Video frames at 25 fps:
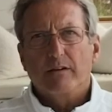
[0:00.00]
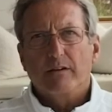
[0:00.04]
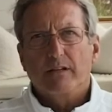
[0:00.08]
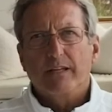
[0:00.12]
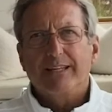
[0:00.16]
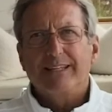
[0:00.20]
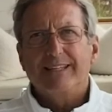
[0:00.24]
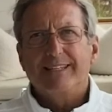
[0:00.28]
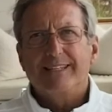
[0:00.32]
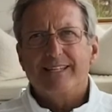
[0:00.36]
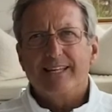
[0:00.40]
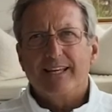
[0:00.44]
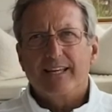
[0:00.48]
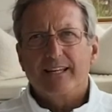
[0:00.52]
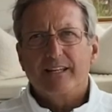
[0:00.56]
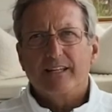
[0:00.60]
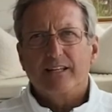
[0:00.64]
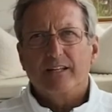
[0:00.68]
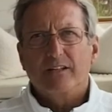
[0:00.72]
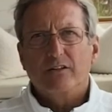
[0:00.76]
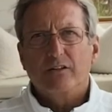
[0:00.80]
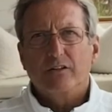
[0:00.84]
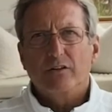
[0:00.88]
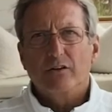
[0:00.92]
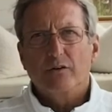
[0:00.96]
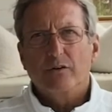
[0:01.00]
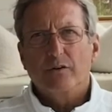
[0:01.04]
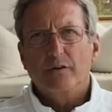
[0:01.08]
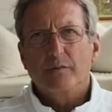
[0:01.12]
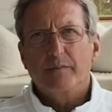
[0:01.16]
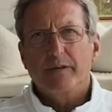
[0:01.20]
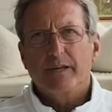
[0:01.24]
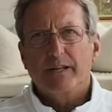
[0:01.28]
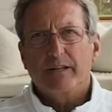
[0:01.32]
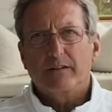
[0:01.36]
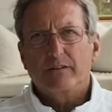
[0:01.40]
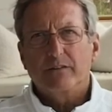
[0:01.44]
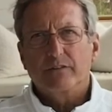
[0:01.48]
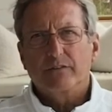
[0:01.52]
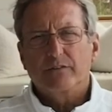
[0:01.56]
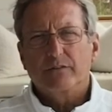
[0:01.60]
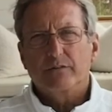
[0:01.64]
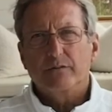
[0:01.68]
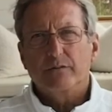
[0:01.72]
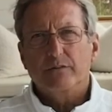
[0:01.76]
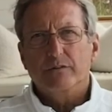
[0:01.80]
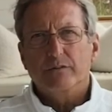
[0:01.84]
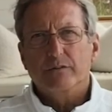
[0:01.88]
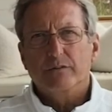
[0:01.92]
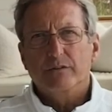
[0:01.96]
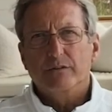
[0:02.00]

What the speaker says: intending to go to medical school.